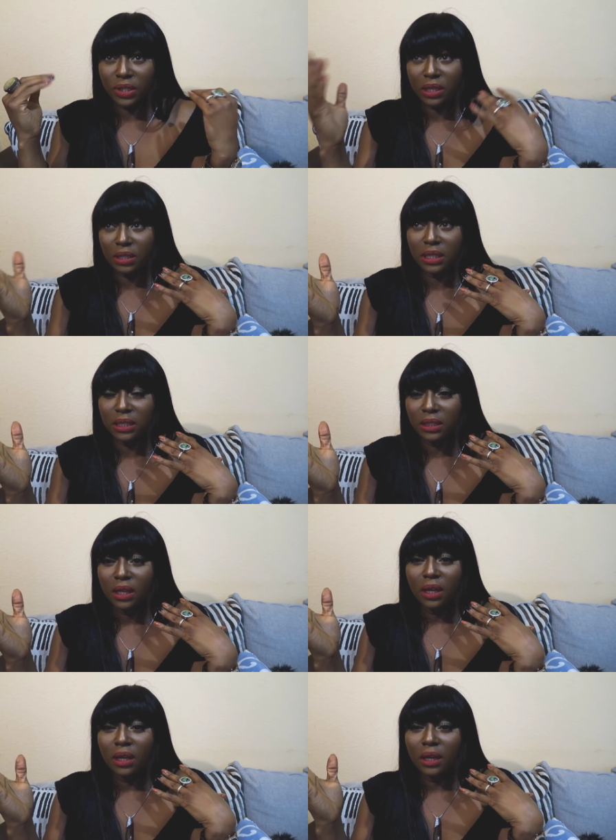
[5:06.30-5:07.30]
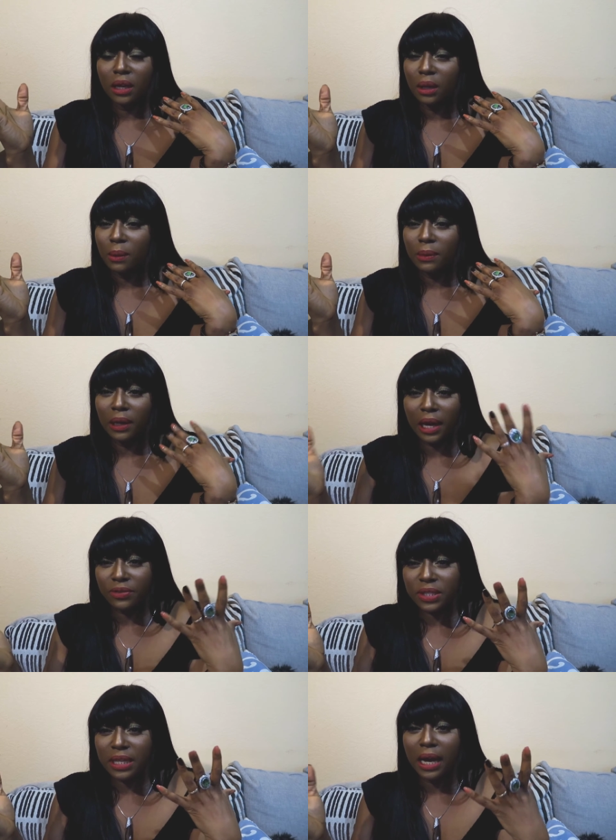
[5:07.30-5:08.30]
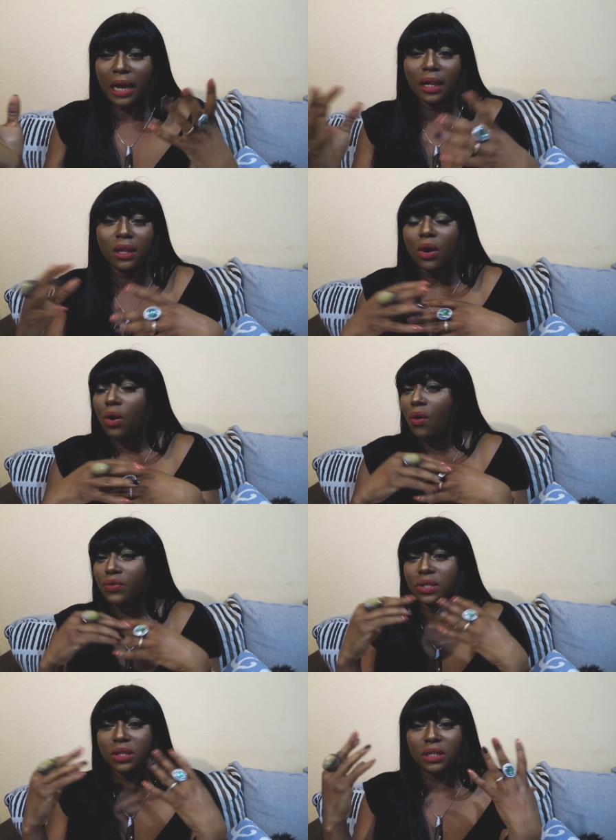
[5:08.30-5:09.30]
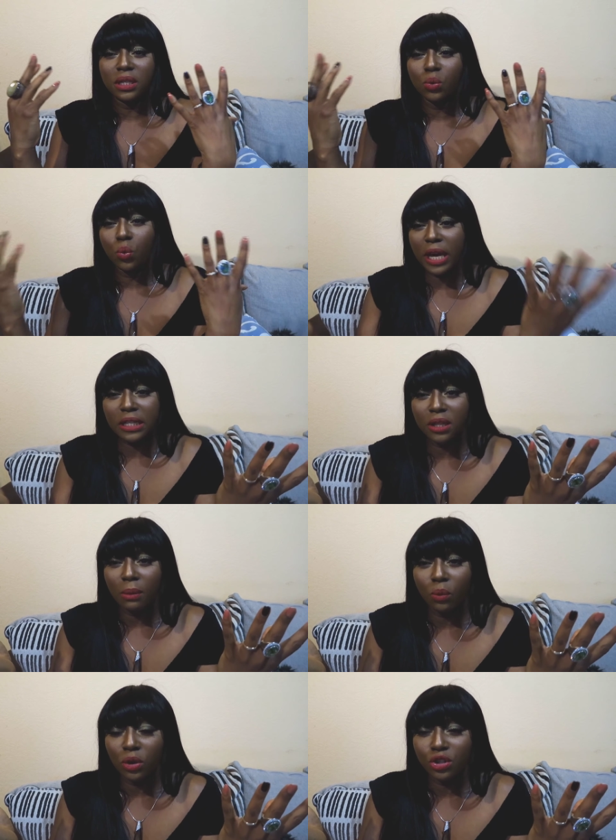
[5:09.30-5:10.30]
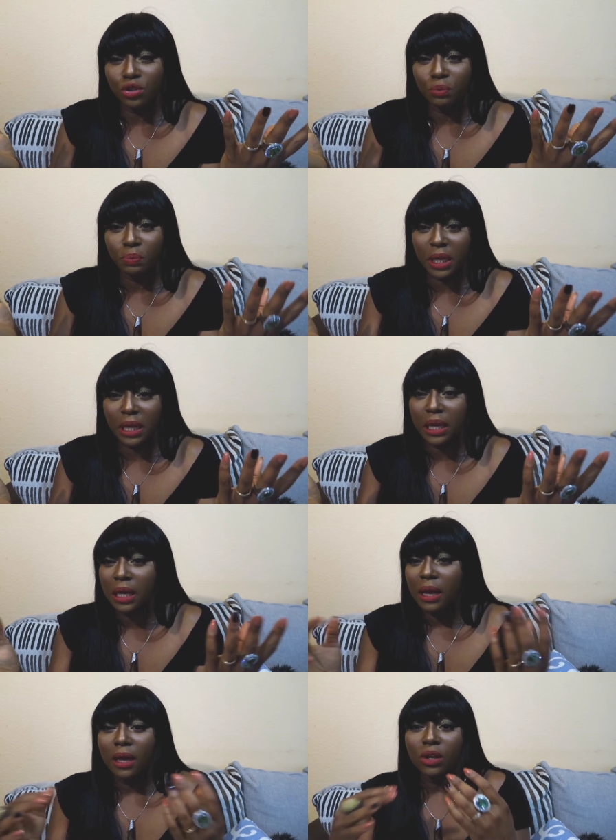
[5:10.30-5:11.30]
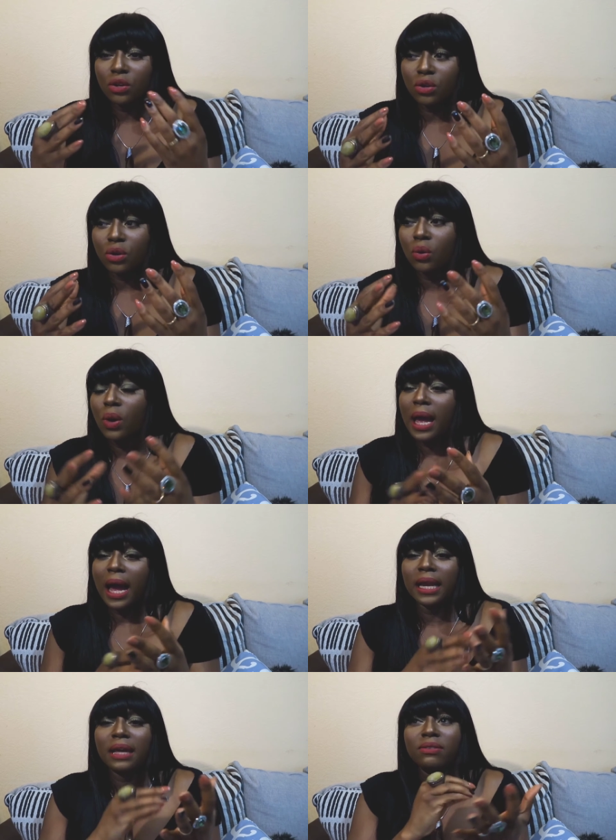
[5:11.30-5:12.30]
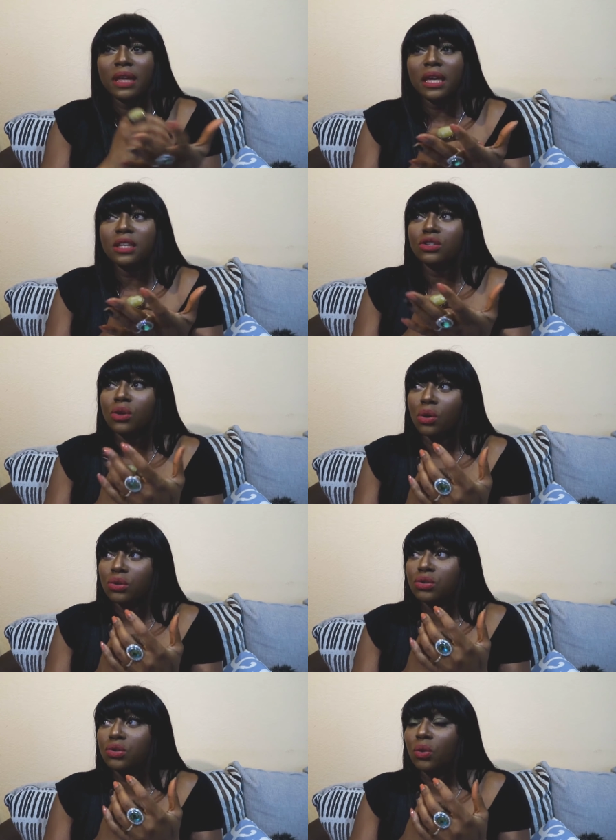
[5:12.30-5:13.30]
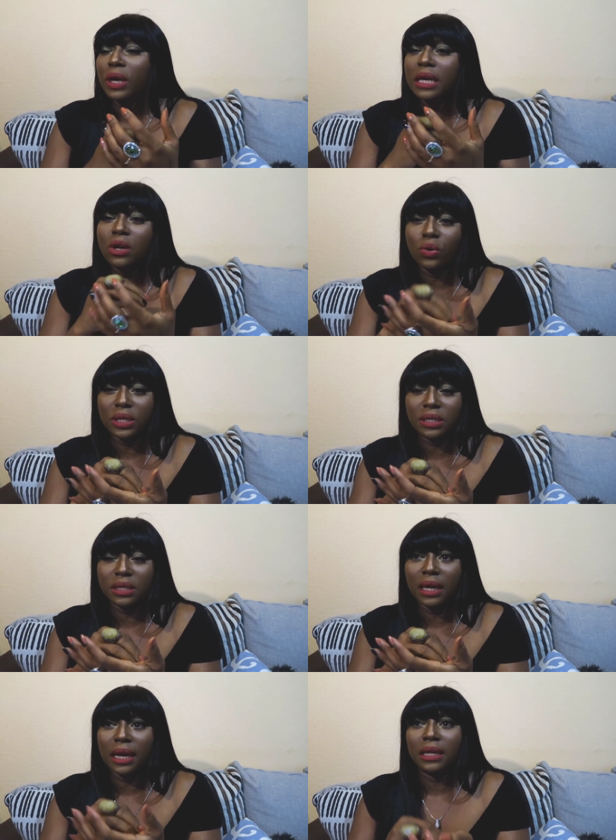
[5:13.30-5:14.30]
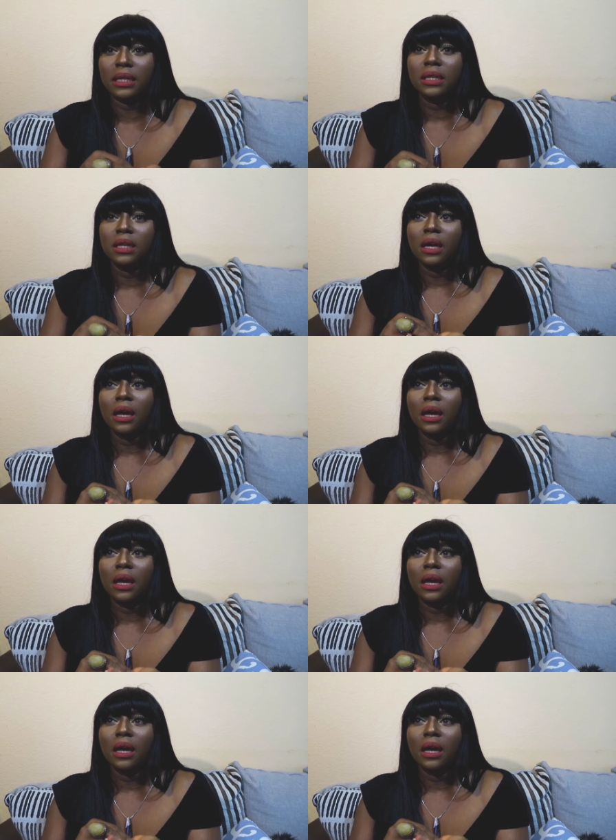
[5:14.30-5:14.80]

certain lifestyle, of a certain way someone should be, And I think it's also egoistic and